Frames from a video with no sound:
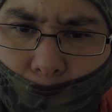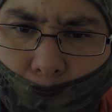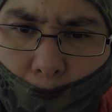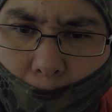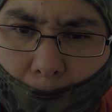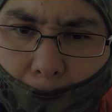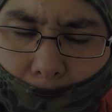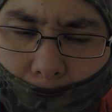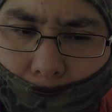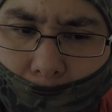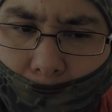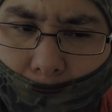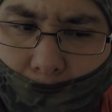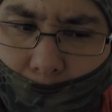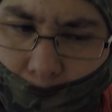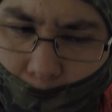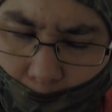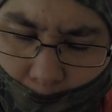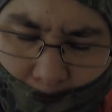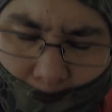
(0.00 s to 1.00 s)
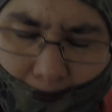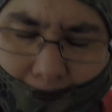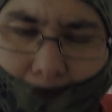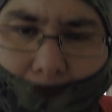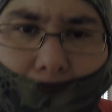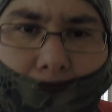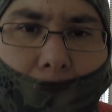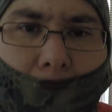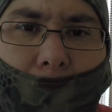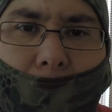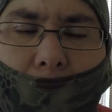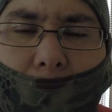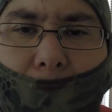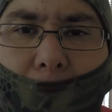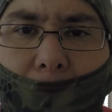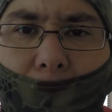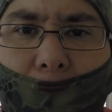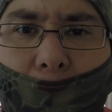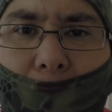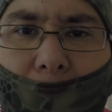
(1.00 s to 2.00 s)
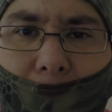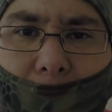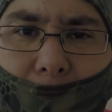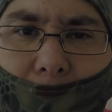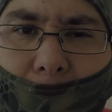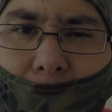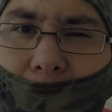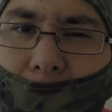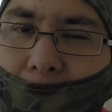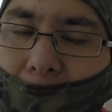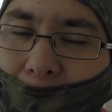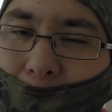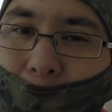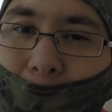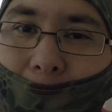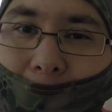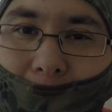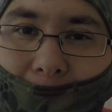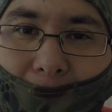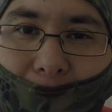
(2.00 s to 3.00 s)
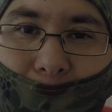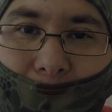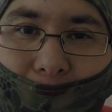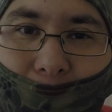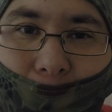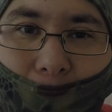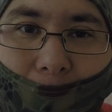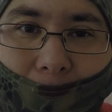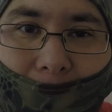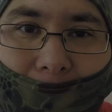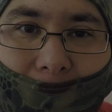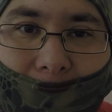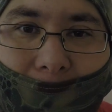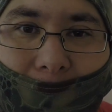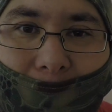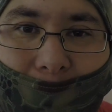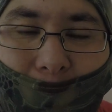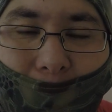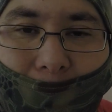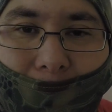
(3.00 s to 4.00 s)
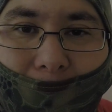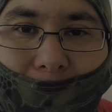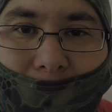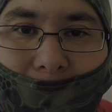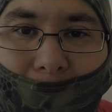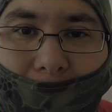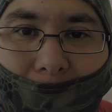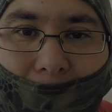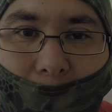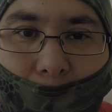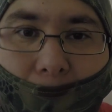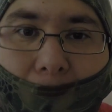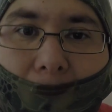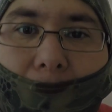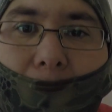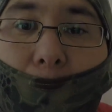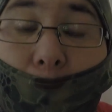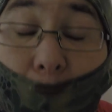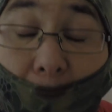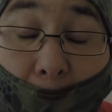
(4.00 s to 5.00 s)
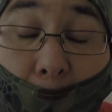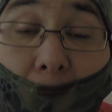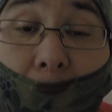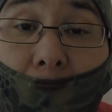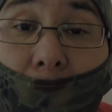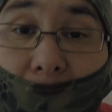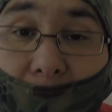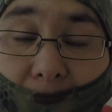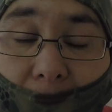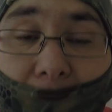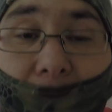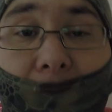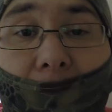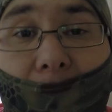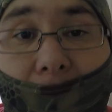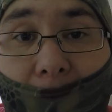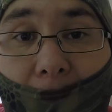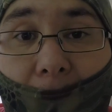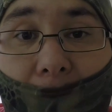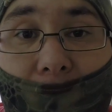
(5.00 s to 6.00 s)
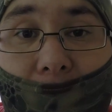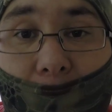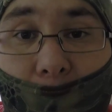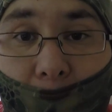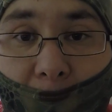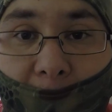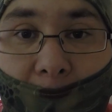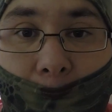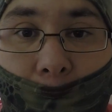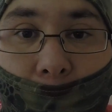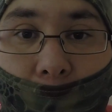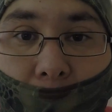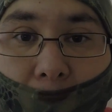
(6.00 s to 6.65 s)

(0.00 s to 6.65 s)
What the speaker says: But being that I still get a little bit dizzy, I'm not going to ride at this point in time. But we will definitely have to meet.